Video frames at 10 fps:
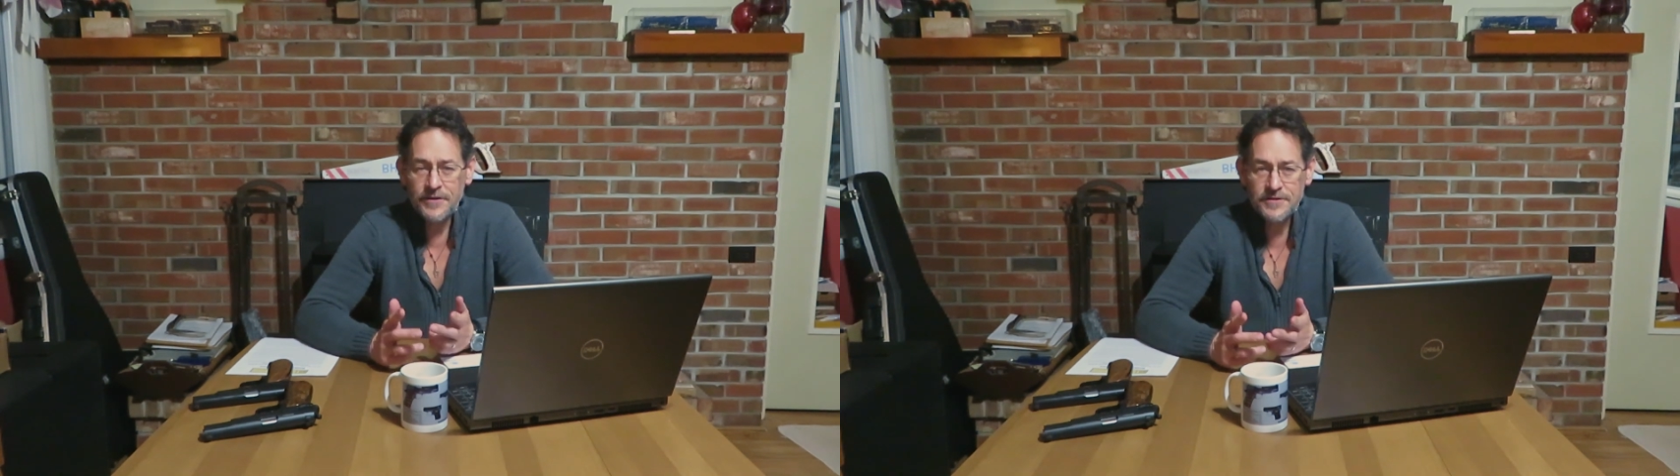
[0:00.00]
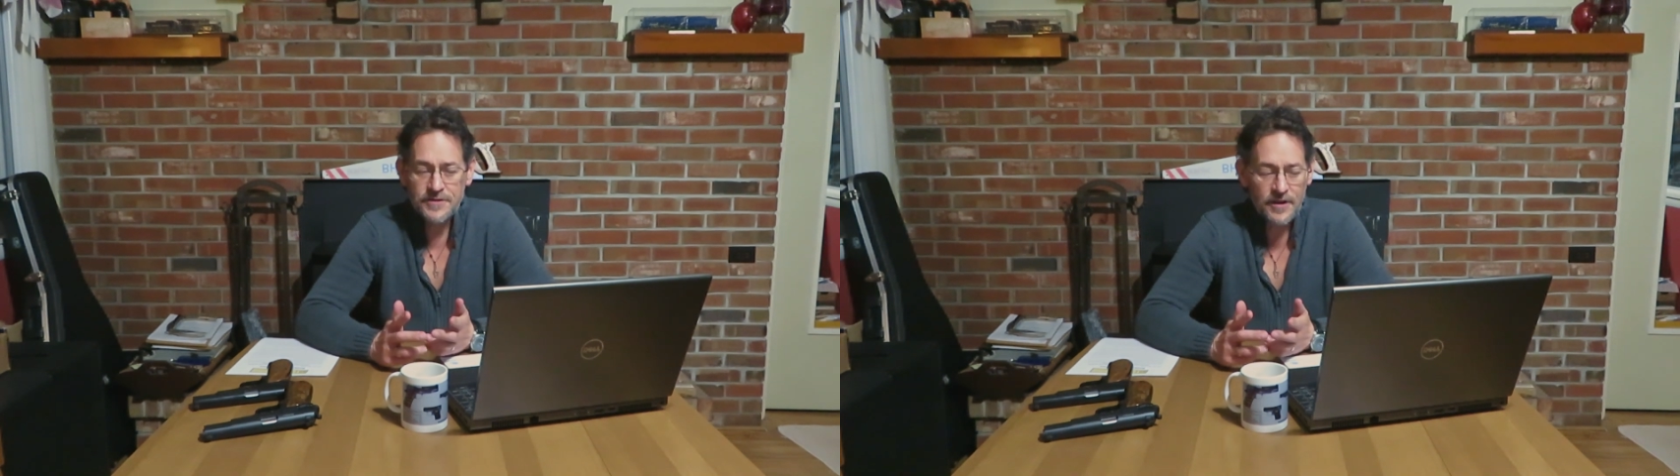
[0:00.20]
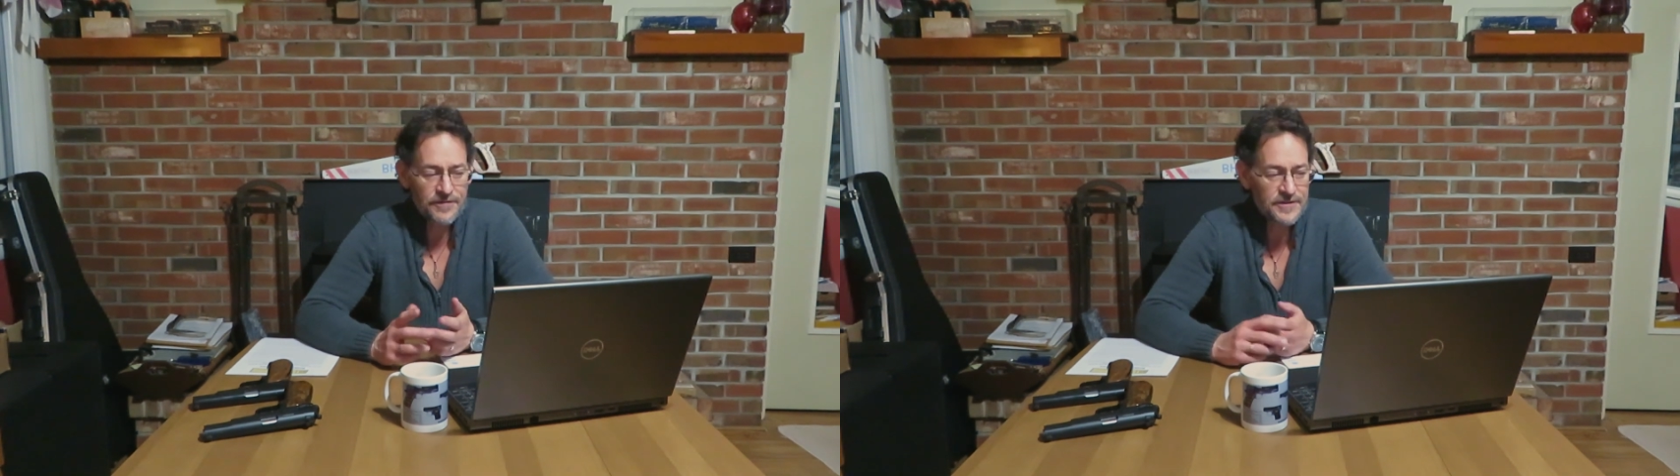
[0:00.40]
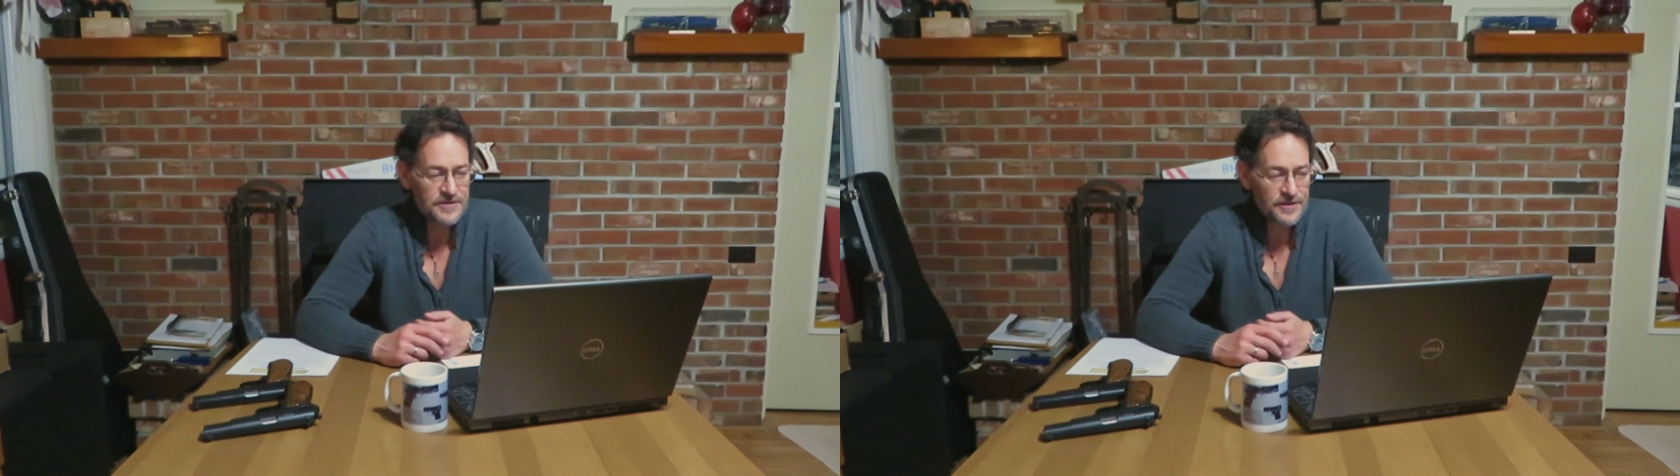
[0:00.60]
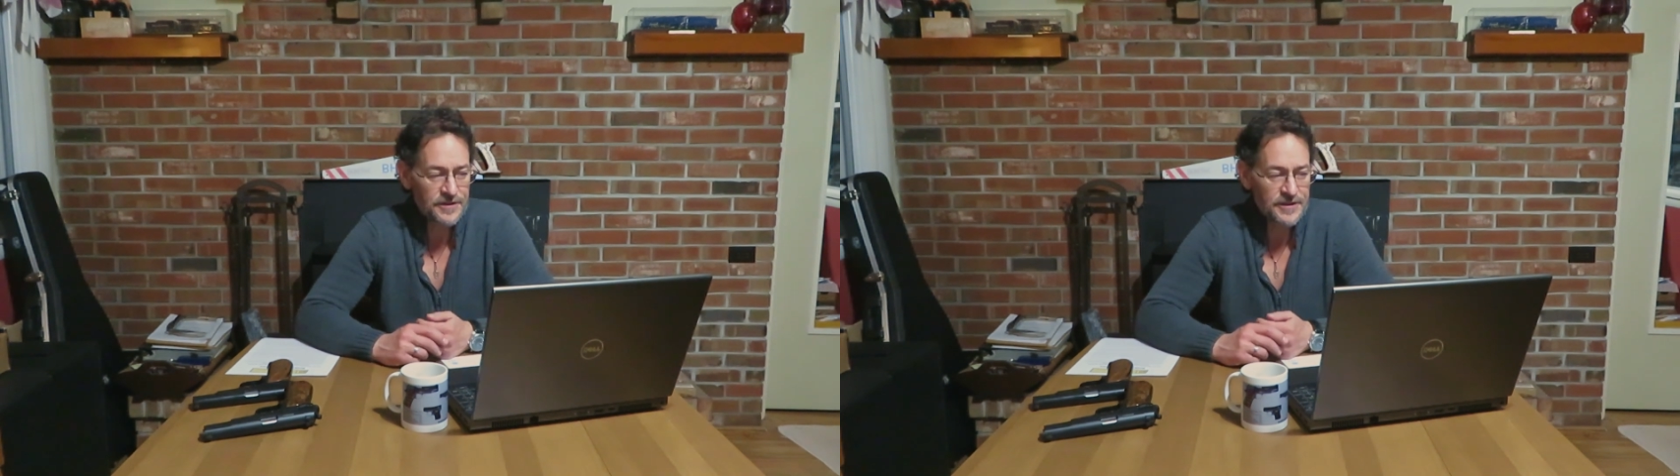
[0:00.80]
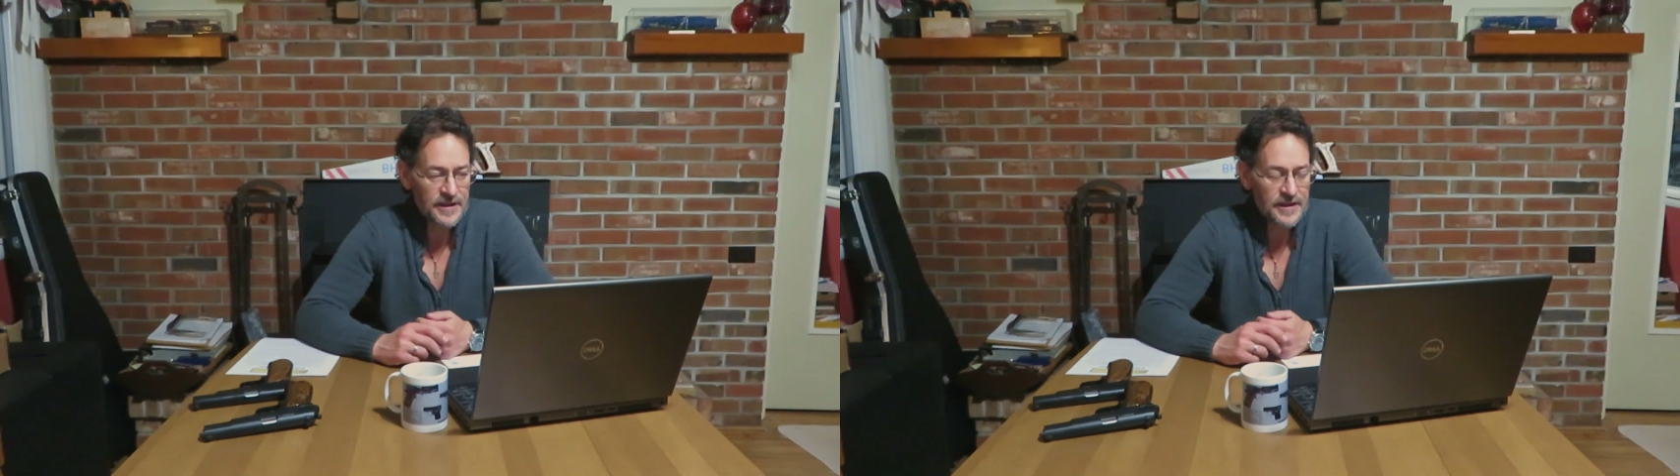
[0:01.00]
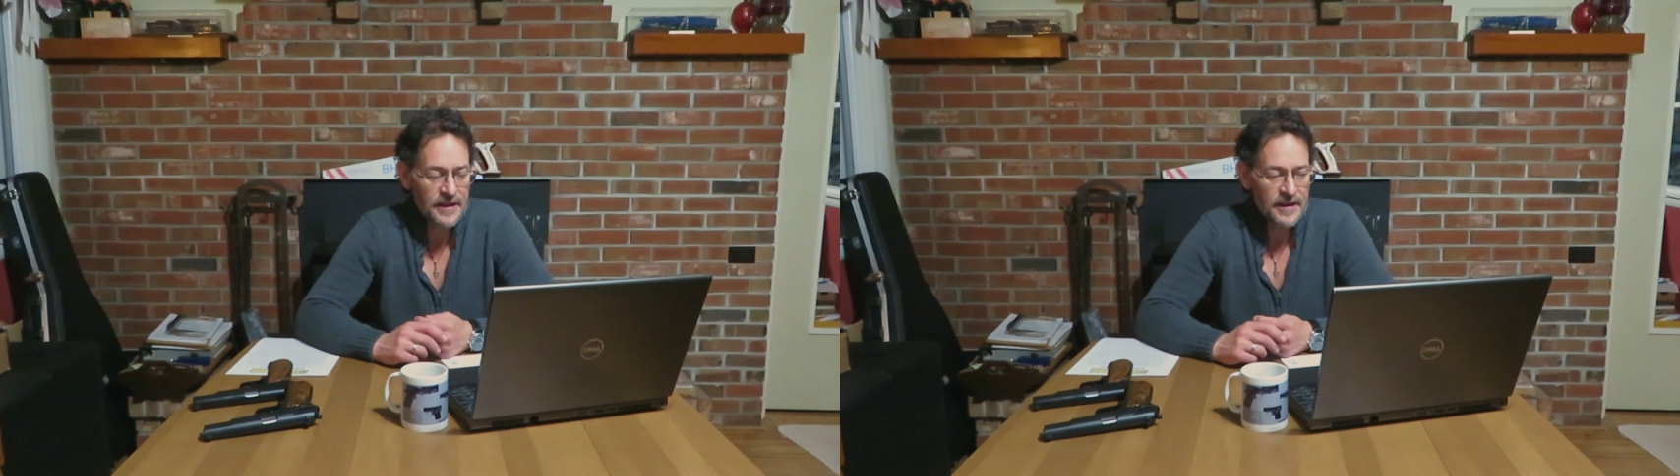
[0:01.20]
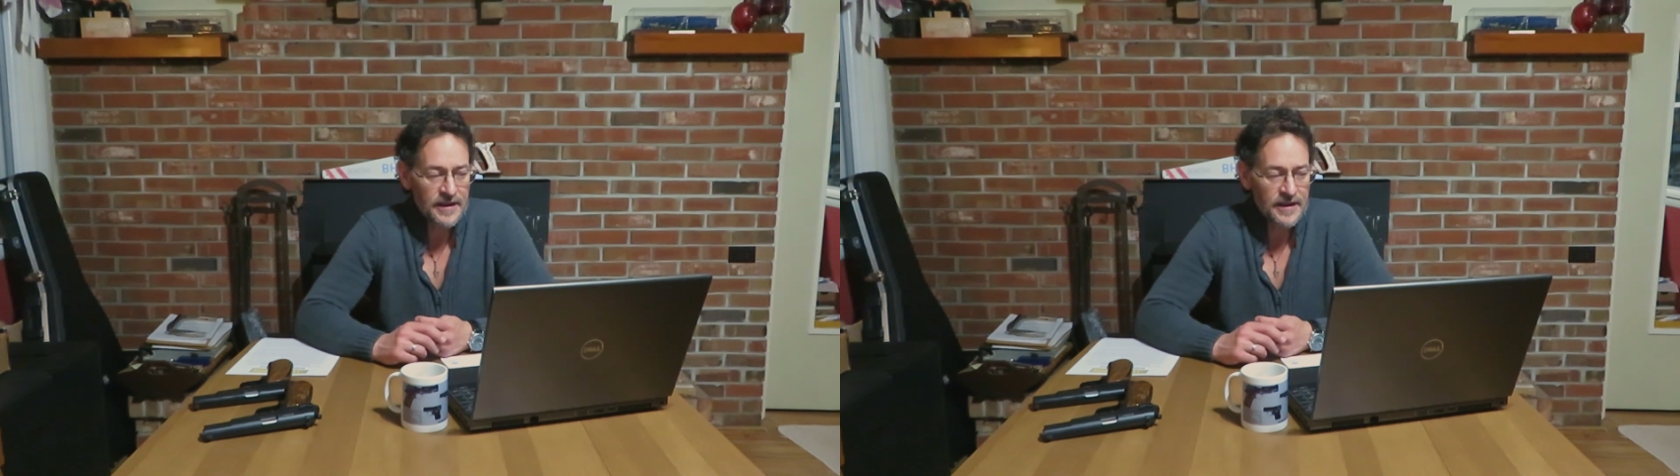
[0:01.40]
Urstal facility